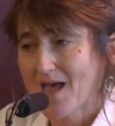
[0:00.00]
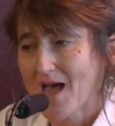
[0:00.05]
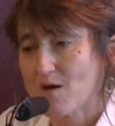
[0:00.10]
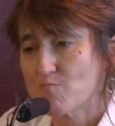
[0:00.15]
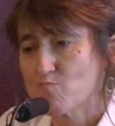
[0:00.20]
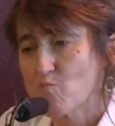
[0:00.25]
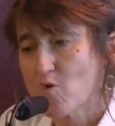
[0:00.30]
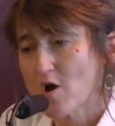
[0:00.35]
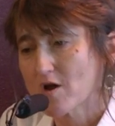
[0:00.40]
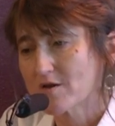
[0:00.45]

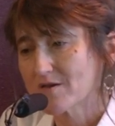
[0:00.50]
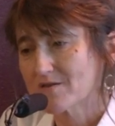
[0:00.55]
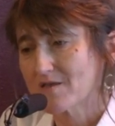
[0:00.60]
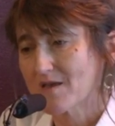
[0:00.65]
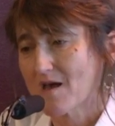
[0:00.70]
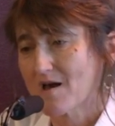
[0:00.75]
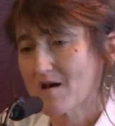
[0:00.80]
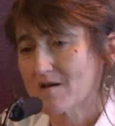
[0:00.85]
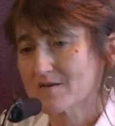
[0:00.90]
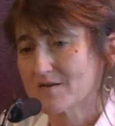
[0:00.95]
And one of
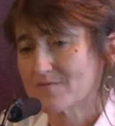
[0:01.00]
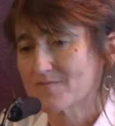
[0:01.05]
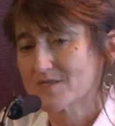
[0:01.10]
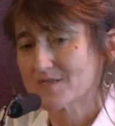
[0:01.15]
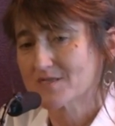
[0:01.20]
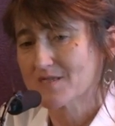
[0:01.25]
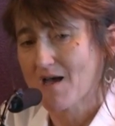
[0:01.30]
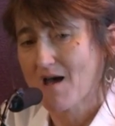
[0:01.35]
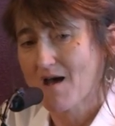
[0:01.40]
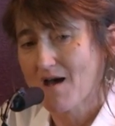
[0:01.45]
the
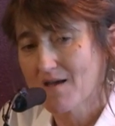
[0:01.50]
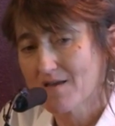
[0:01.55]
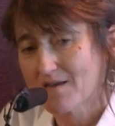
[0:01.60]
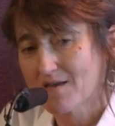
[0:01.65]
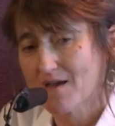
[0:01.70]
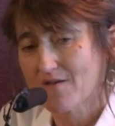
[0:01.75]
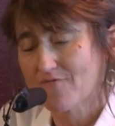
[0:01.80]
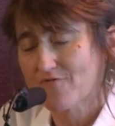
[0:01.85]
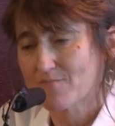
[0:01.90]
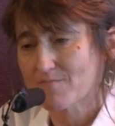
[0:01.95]
arguments that I
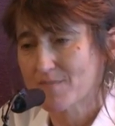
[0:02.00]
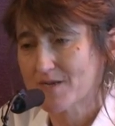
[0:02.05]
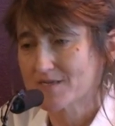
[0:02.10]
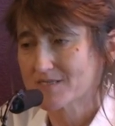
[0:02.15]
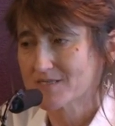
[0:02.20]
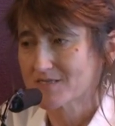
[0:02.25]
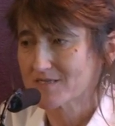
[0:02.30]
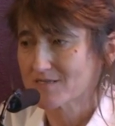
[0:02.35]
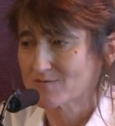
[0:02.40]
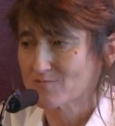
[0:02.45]
get from
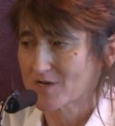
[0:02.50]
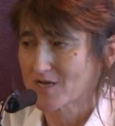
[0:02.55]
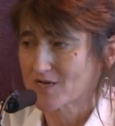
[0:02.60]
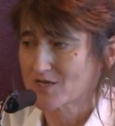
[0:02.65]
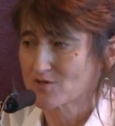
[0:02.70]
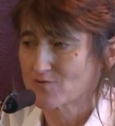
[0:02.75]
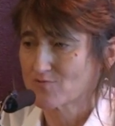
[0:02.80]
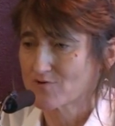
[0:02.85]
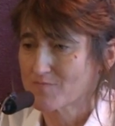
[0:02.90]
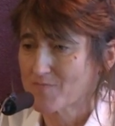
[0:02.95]
ministers when
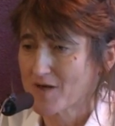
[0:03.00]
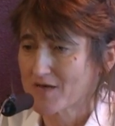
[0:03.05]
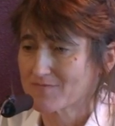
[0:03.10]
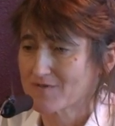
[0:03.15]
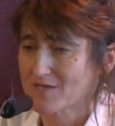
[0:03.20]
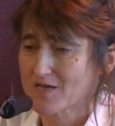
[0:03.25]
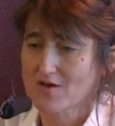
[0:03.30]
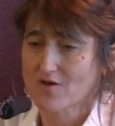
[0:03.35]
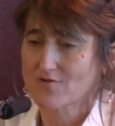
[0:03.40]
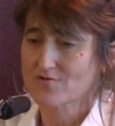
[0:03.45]
I talk about
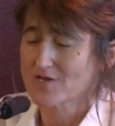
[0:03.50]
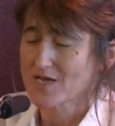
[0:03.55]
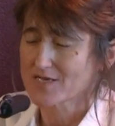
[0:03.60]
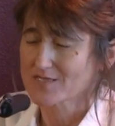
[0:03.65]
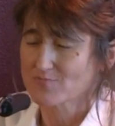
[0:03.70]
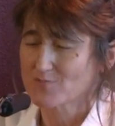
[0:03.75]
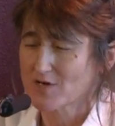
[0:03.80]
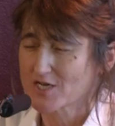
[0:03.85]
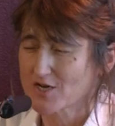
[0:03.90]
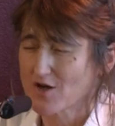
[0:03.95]
them, they go,
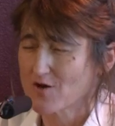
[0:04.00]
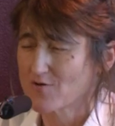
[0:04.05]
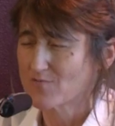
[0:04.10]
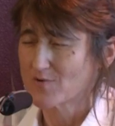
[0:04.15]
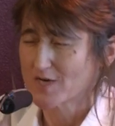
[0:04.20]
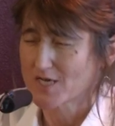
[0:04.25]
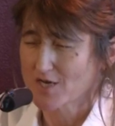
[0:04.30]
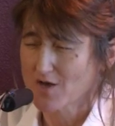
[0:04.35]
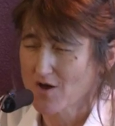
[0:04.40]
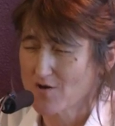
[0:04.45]
yes, we know,
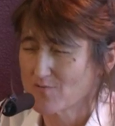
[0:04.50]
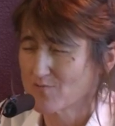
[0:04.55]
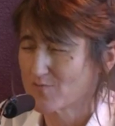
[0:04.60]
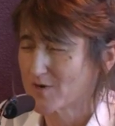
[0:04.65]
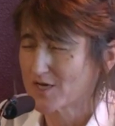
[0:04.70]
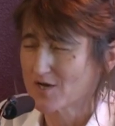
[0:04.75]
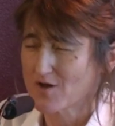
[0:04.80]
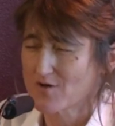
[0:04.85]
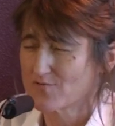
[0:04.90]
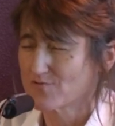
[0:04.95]
you know
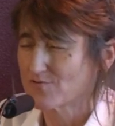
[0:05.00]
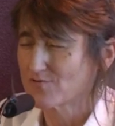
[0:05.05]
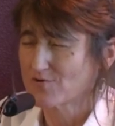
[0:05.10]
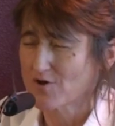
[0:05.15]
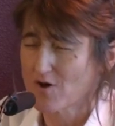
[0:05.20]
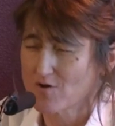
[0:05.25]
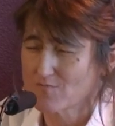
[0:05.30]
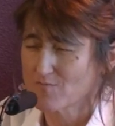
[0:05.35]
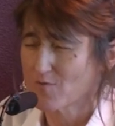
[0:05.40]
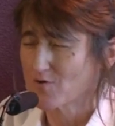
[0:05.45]

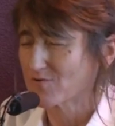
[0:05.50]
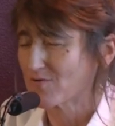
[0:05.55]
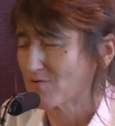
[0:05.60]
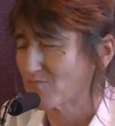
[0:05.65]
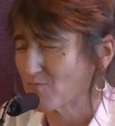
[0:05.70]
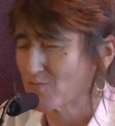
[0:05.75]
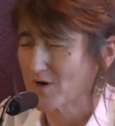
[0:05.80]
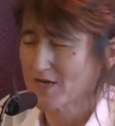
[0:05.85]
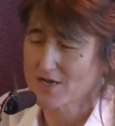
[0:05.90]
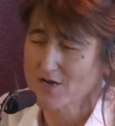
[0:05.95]
more
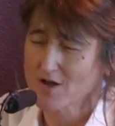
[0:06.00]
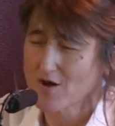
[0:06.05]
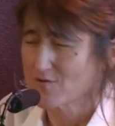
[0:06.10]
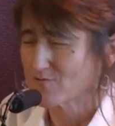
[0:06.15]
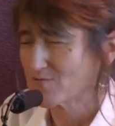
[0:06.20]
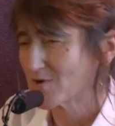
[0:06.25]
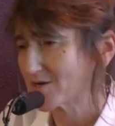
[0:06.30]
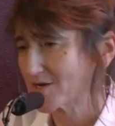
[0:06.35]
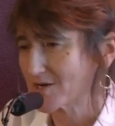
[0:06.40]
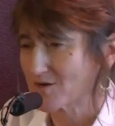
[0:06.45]
than we
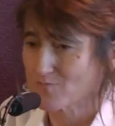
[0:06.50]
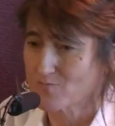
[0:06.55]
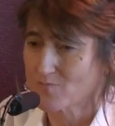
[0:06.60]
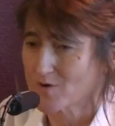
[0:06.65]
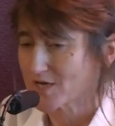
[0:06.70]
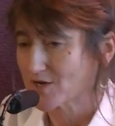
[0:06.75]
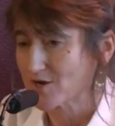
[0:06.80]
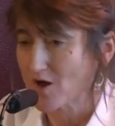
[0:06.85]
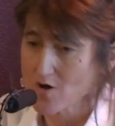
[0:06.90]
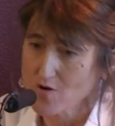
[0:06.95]
know, and
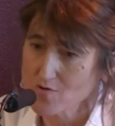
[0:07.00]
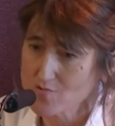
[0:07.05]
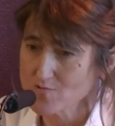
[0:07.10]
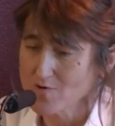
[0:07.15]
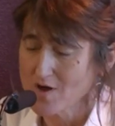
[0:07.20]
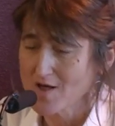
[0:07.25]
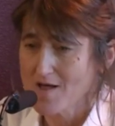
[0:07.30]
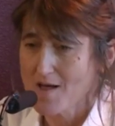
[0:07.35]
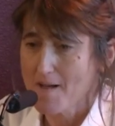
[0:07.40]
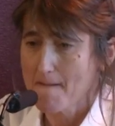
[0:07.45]
we
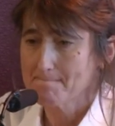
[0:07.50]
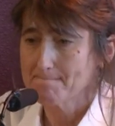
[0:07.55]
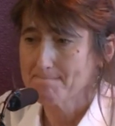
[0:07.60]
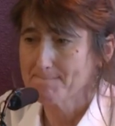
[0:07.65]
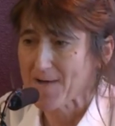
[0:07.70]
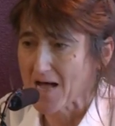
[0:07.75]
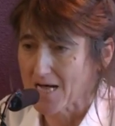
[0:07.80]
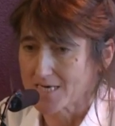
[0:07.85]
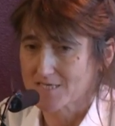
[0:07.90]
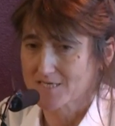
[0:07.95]
know,
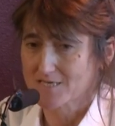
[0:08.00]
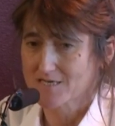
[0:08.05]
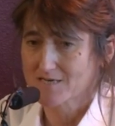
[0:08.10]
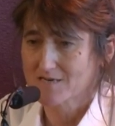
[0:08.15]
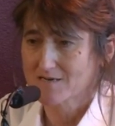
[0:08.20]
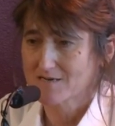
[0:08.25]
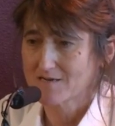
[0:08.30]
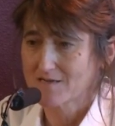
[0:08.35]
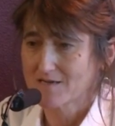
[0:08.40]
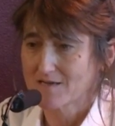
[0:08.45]
but
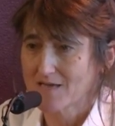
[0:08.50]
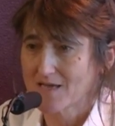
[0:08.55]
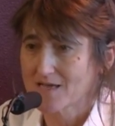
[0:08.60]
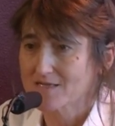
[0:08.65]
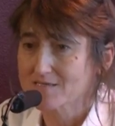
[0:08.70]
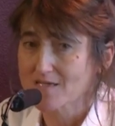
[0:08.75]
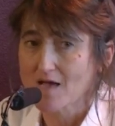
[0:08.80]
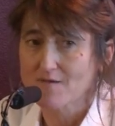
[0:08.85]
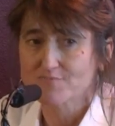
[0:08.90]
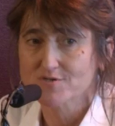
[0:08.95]

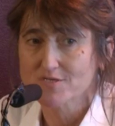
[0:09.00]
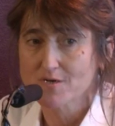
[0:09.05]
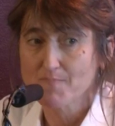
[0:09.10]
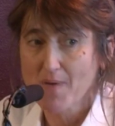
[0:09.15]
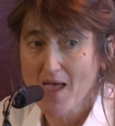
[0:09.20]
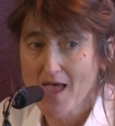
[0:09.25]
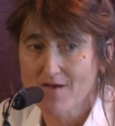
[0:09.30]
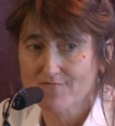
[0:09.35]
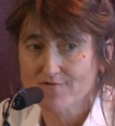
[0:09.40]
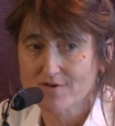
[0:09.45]
it's up to
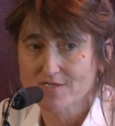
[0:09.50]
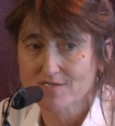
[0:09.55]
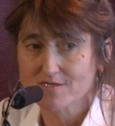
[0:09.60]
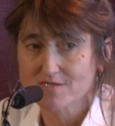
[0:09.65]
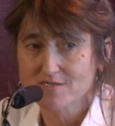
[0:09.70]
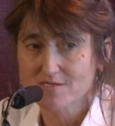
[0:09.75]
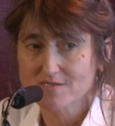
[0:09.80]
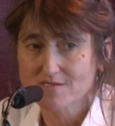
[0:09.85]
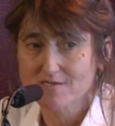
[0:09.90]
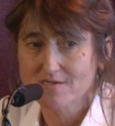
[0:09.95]

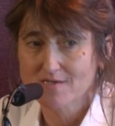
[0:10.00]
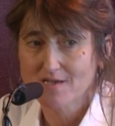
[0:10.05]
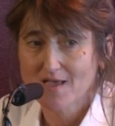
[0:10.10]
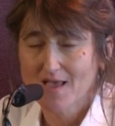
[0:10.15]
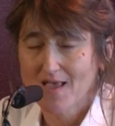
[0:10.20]
parents.